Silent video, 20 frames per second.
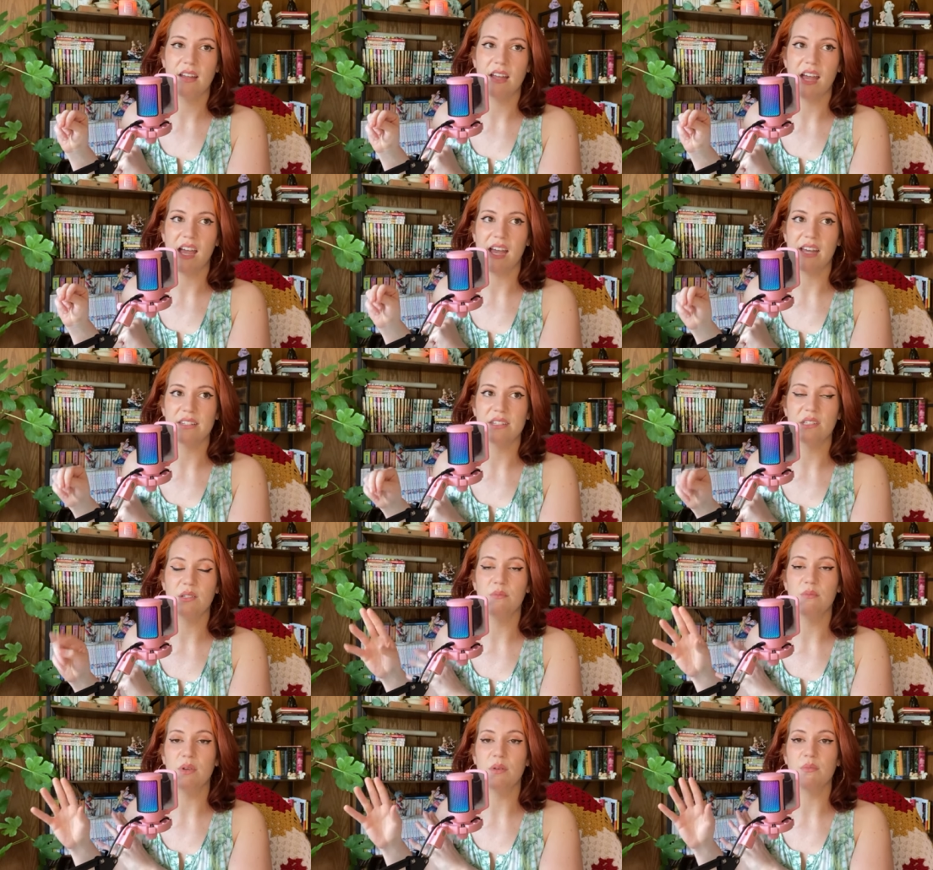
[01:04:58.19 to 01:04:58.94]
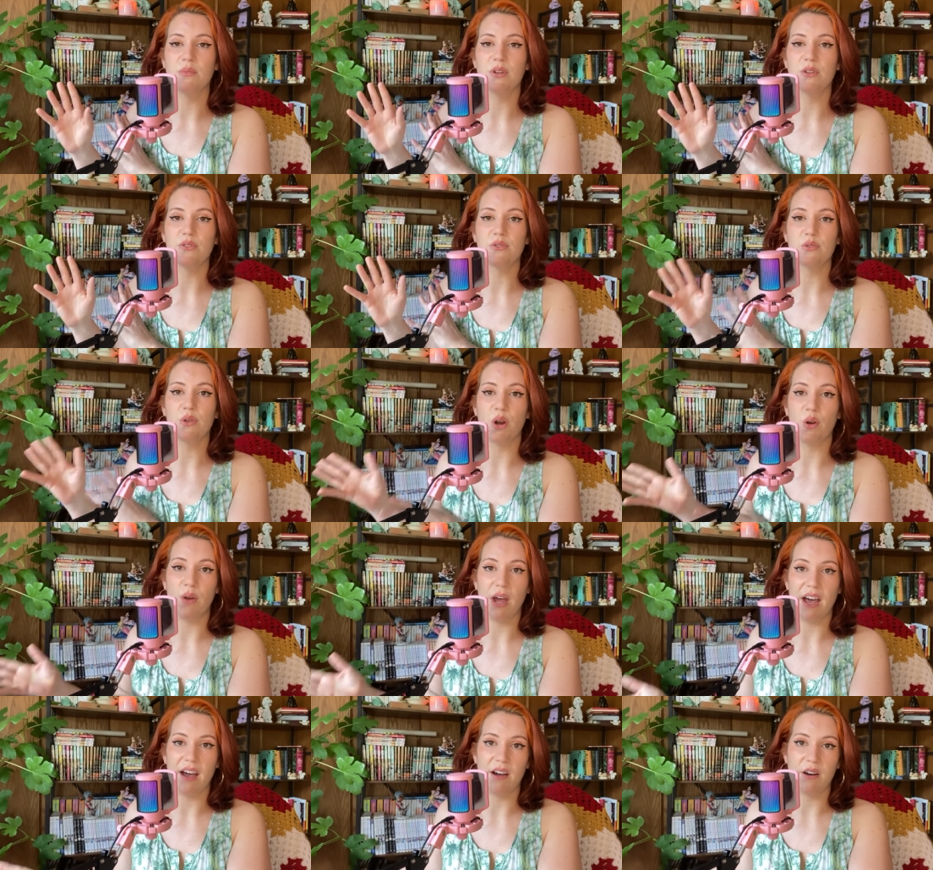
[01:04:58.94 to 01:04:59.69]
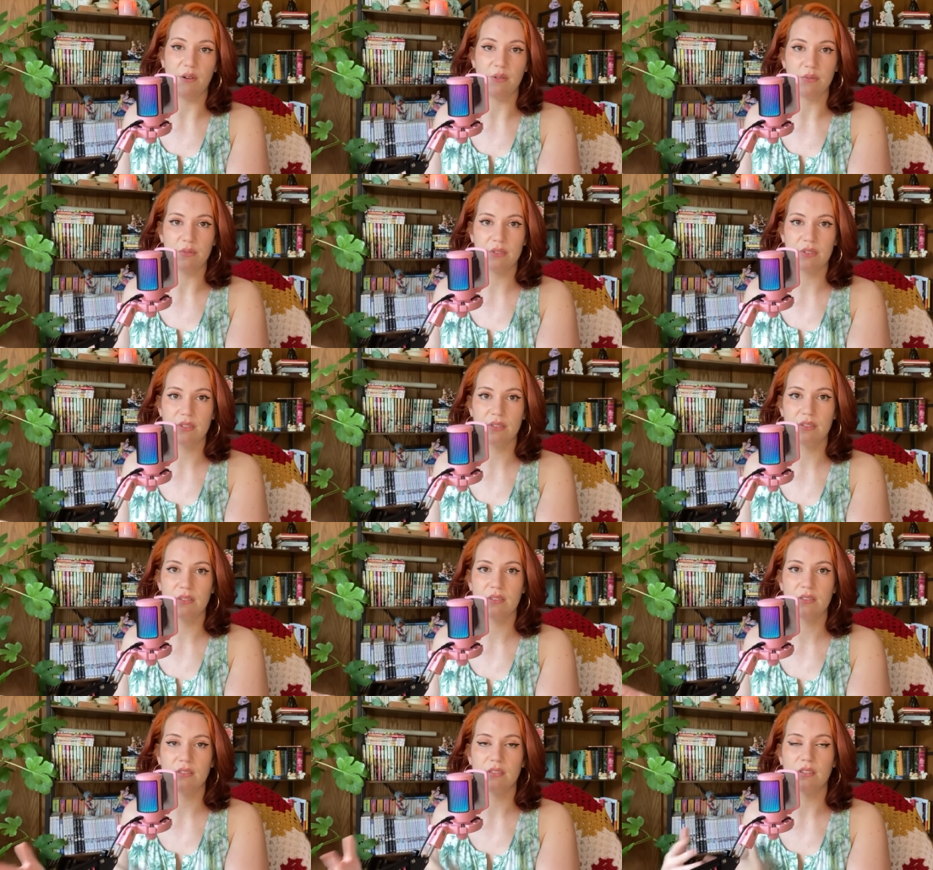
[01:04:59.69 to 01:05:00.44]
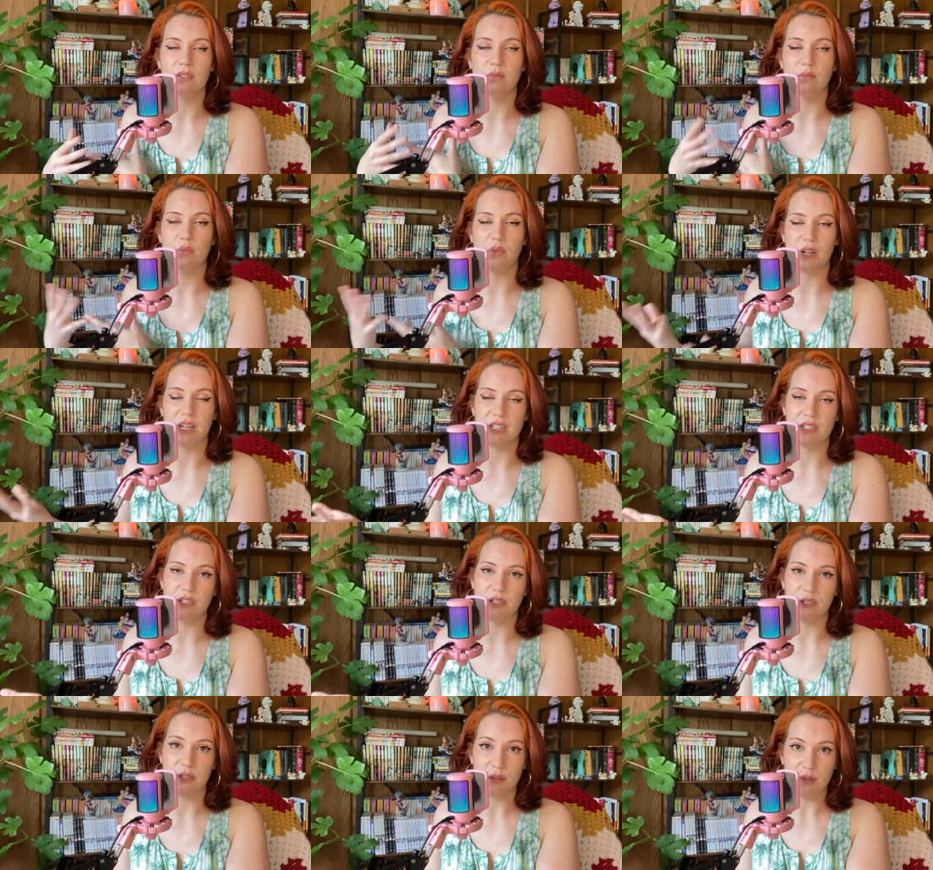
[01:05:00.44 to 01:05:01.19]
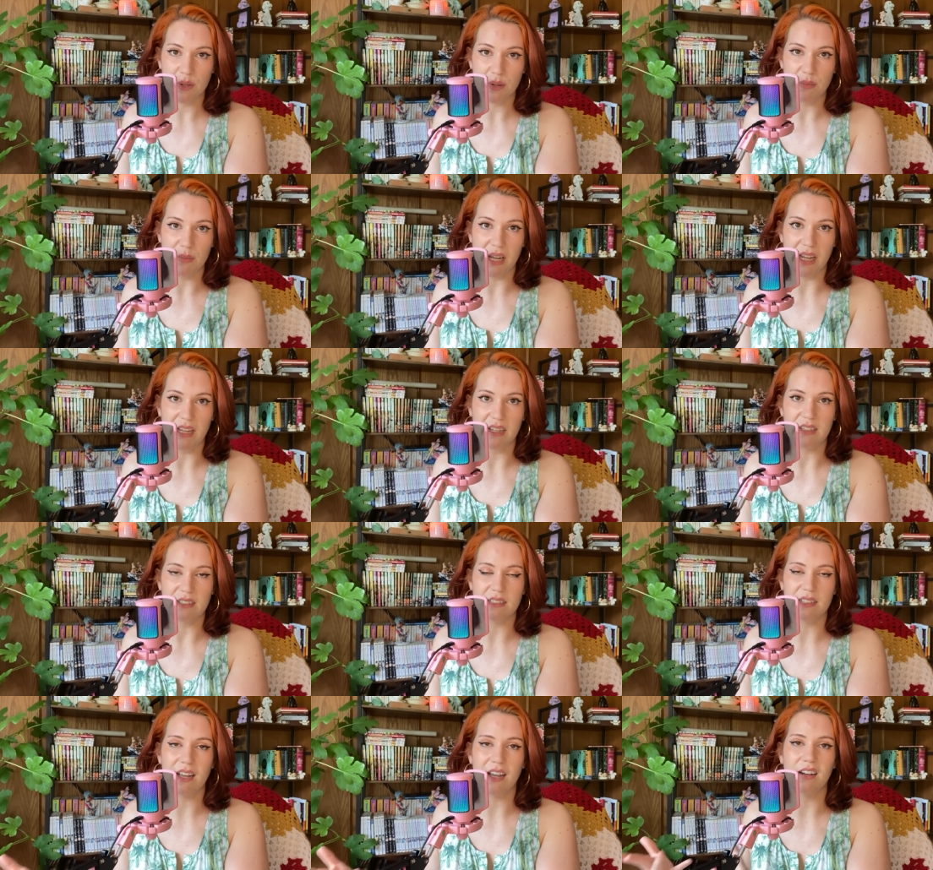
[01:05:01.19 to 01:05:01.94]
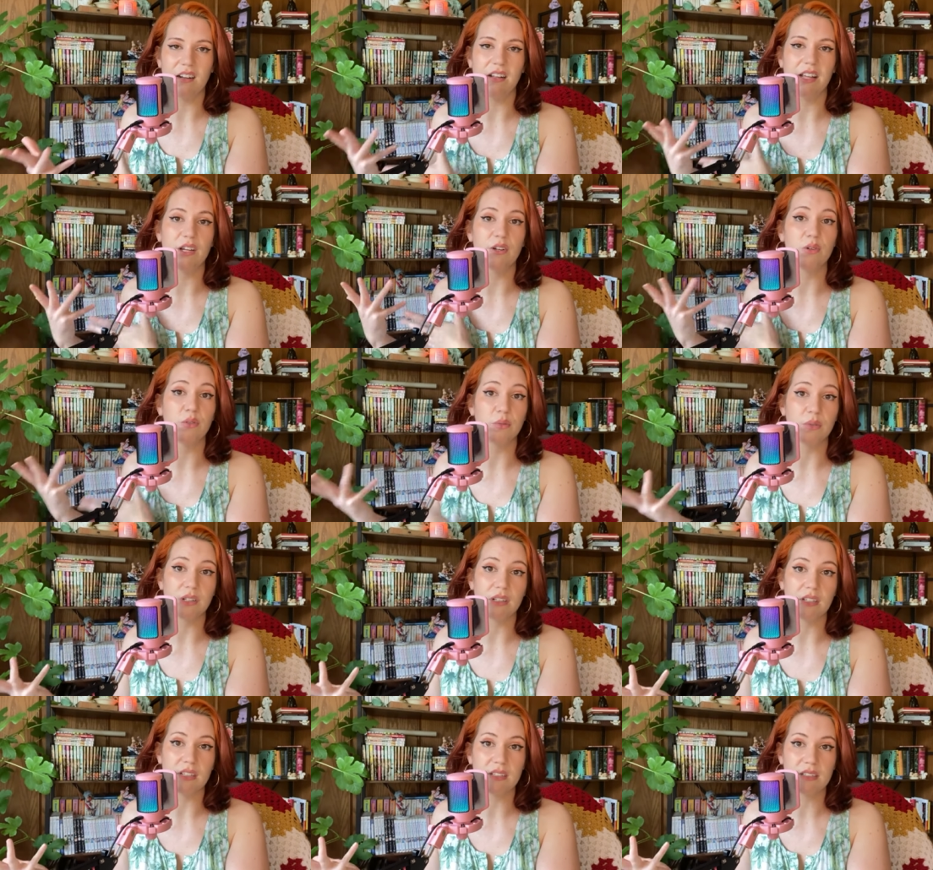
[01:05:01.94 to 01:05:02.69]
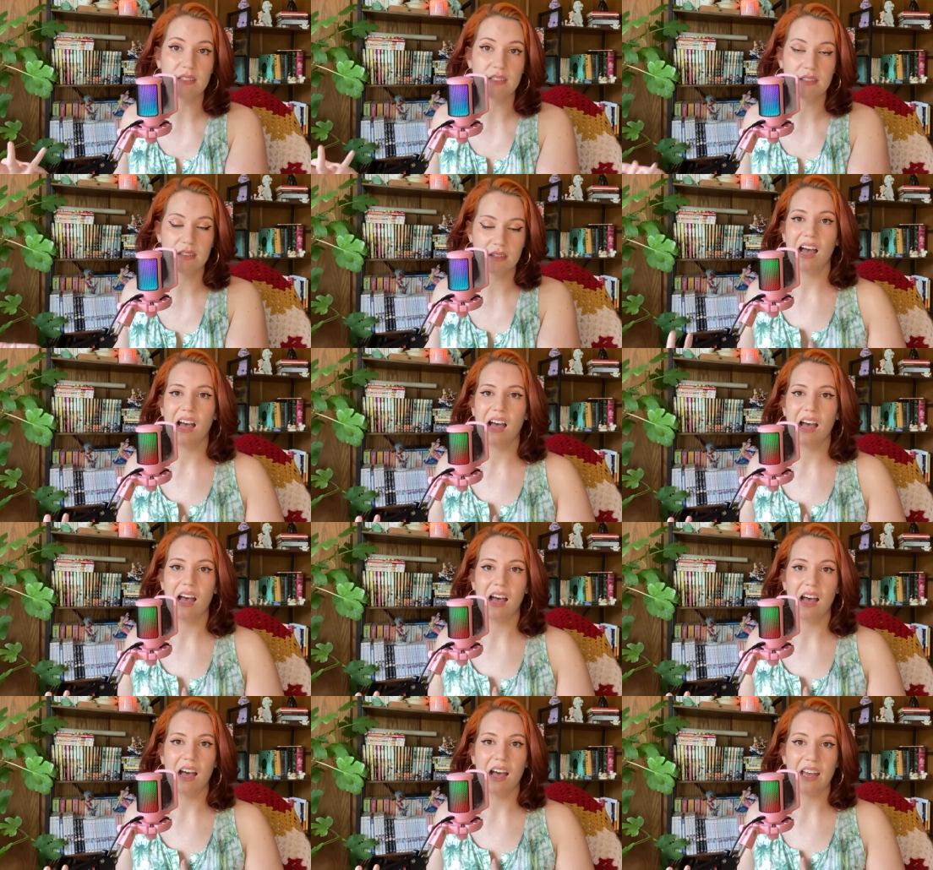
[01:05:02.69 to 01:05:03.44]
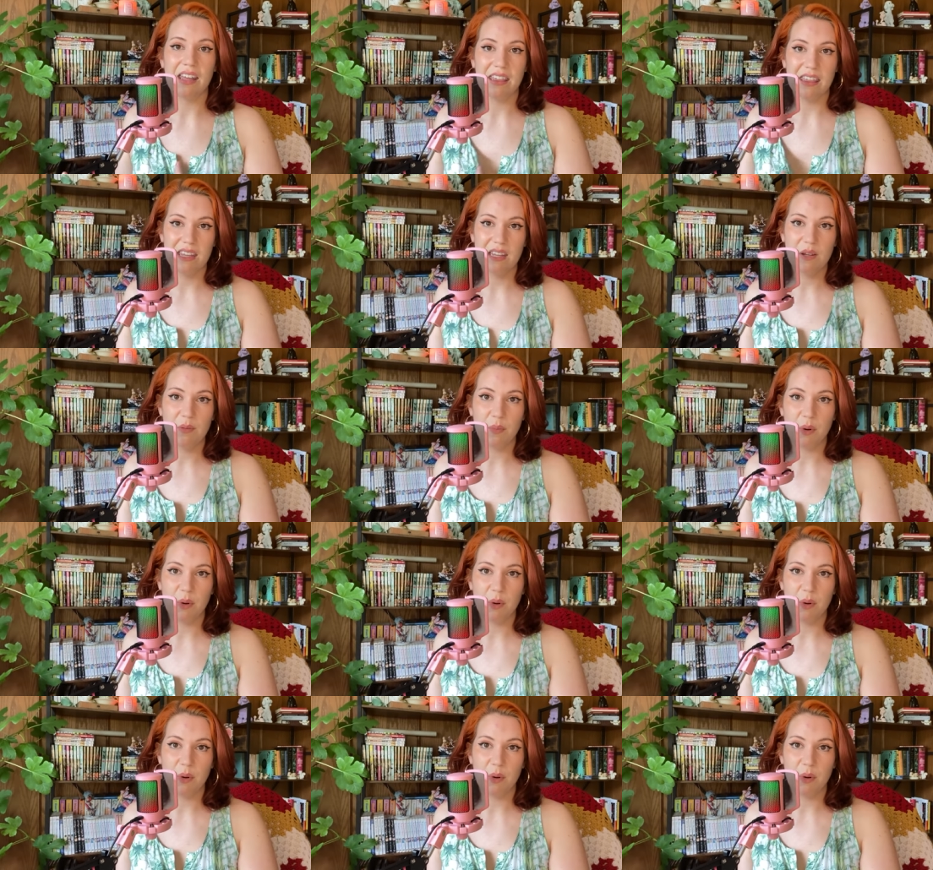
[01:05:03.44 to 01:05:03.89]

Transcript: as the members grow out of wanting to do the band, kind of like Gorillaz. I think